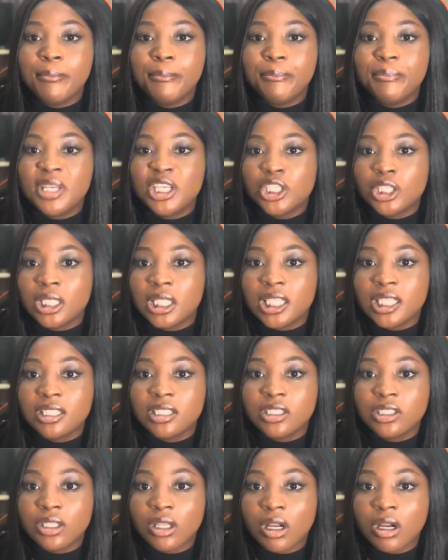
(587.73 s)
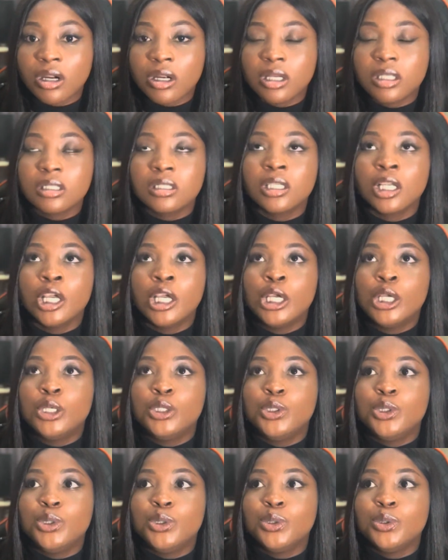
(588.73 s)
Michelin stars.
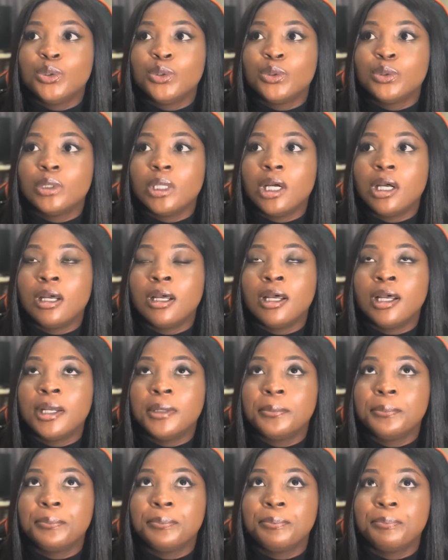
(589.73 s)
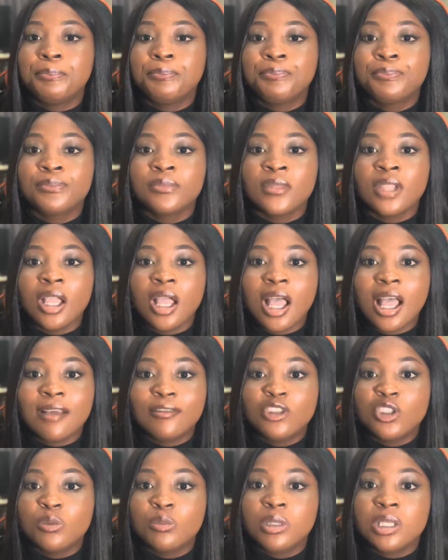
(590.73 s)
You
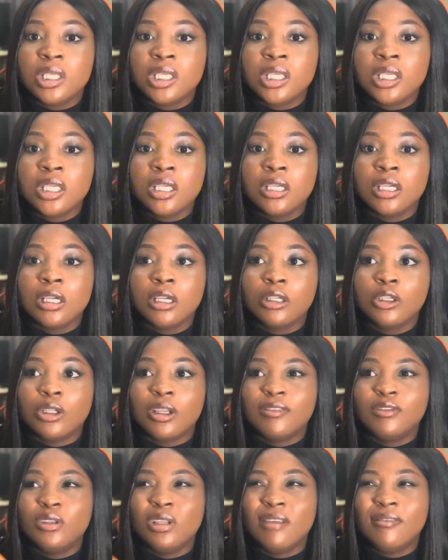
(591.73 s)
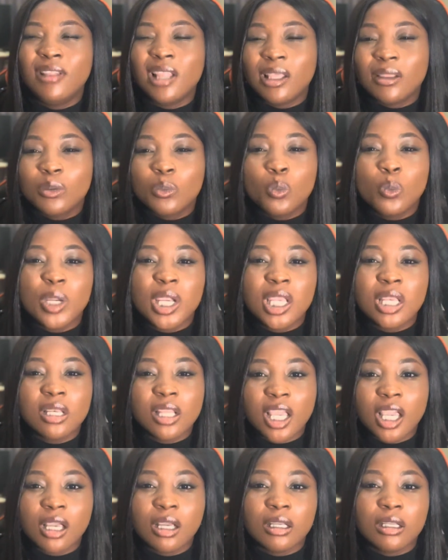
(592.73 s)
have to have like win
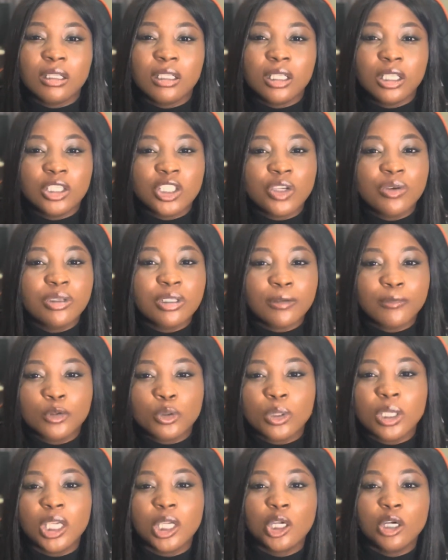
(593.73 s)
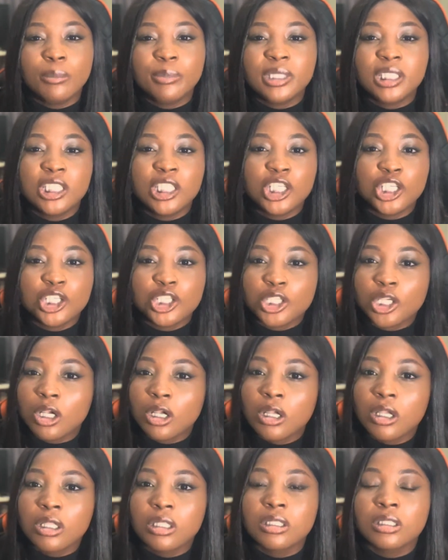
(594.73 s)
like a series of cooking
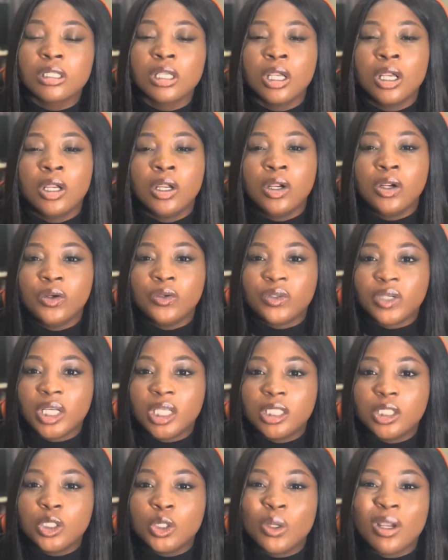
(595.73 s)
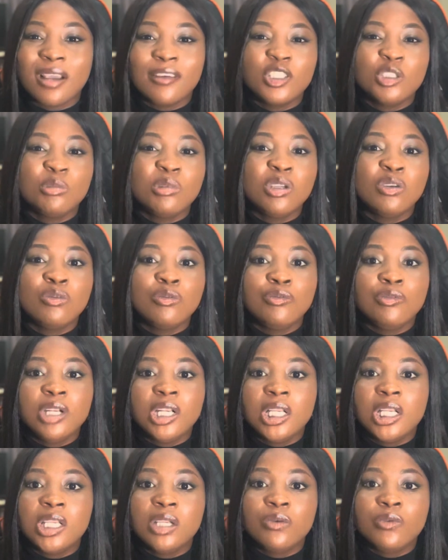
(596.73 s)
competitions, right? You have to be
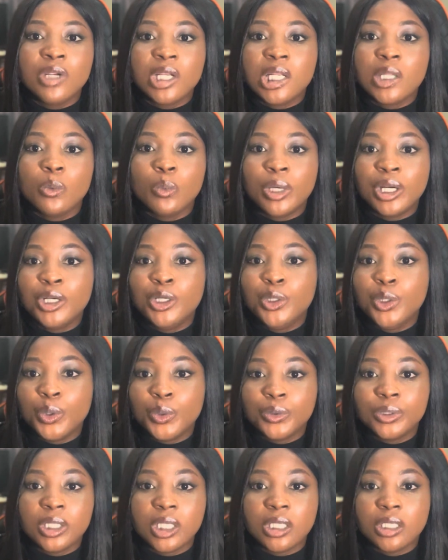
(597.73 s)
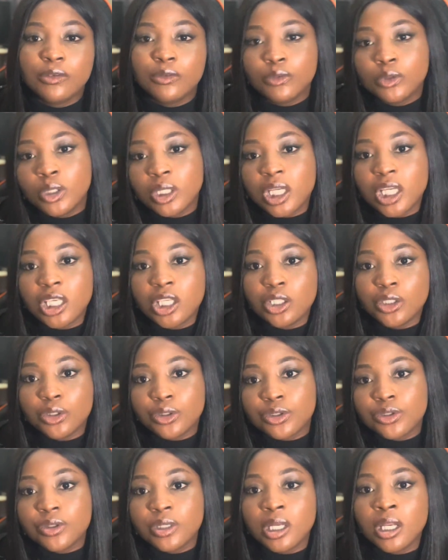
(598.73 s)
really, really well known in the cooking
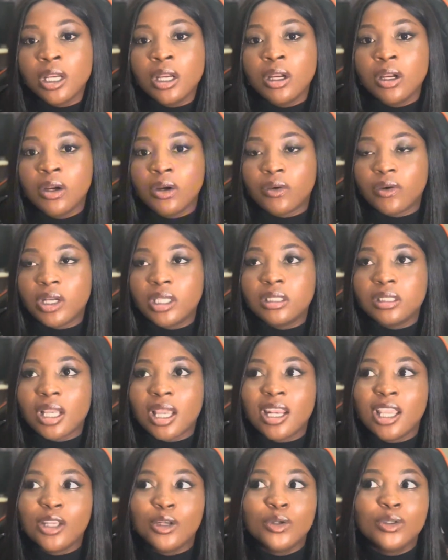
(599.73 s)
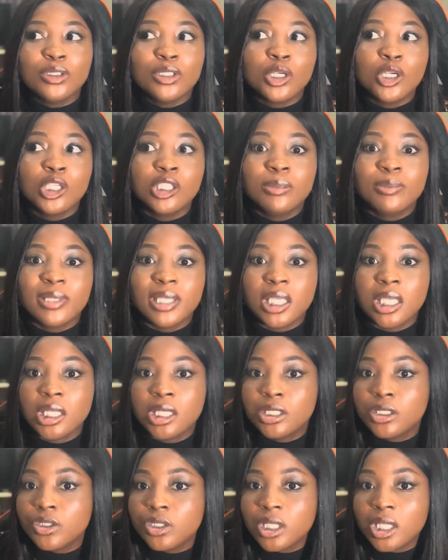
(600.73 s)
industry, right? And I know it's not going to be
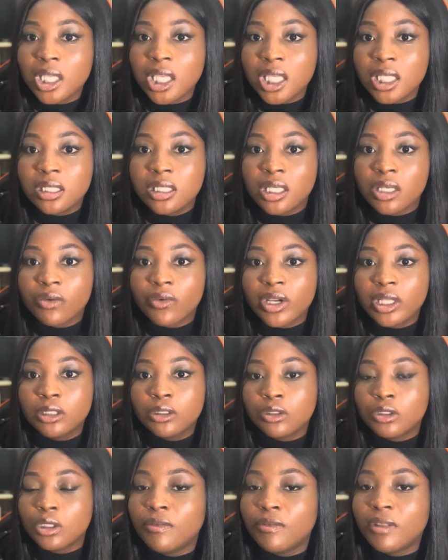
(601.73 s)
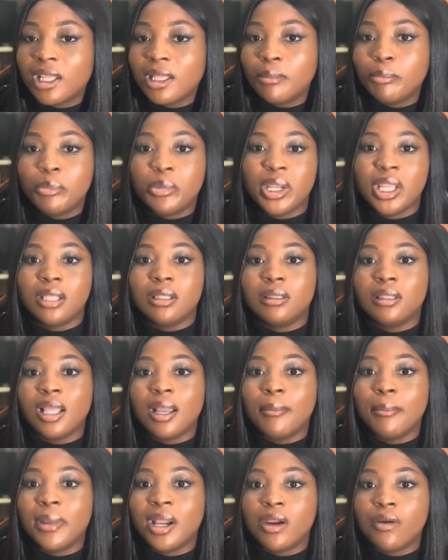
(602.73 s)
easy, right, to like break
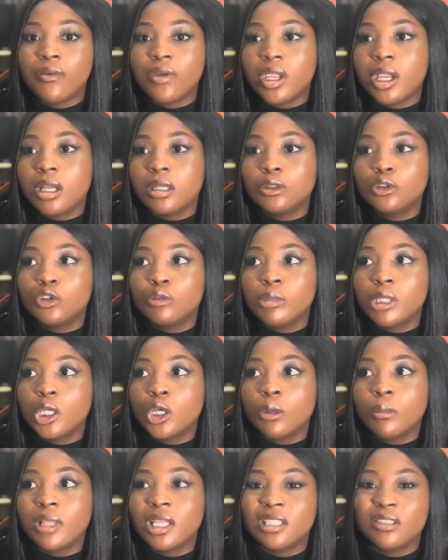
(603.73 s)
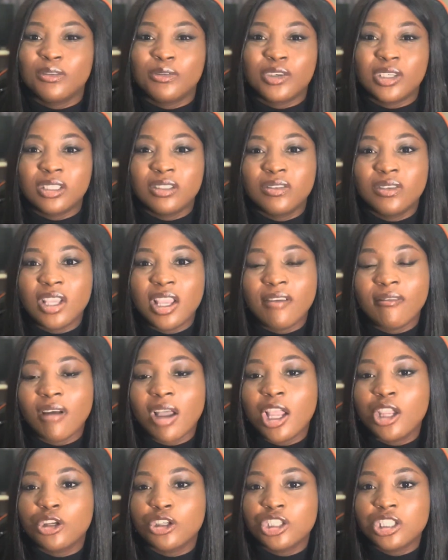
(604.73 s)
that barrier to become like the first ever
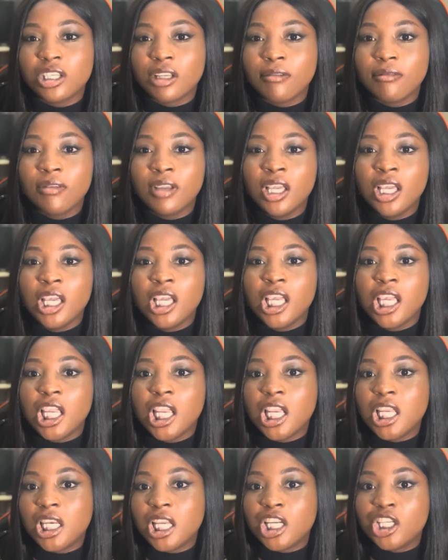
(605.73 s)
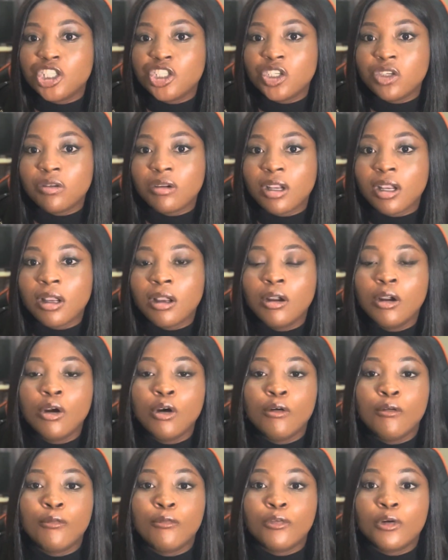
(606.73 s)
Iron Chef in Nigeria,
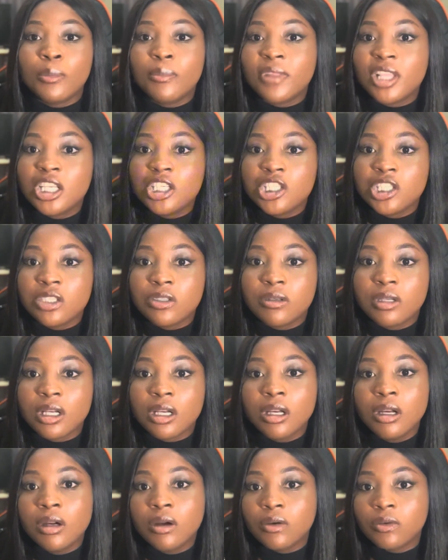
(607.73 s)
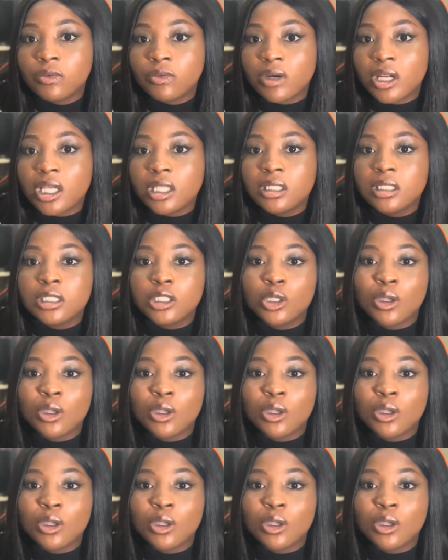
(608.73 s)
from Nigeria, right?